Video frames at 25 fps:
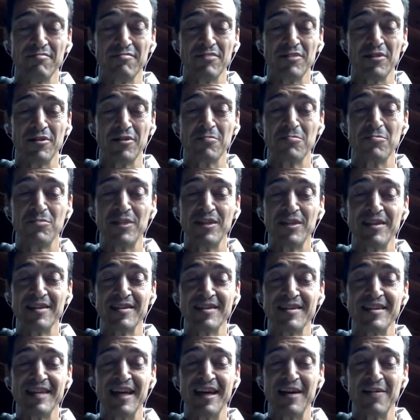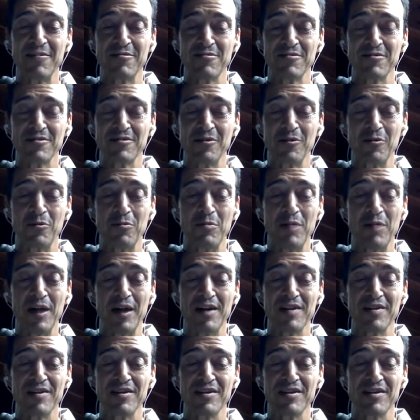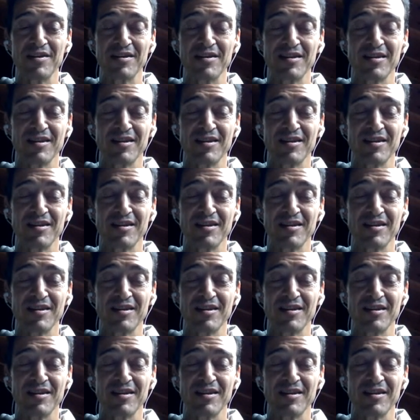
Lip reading: don't bring us down so much,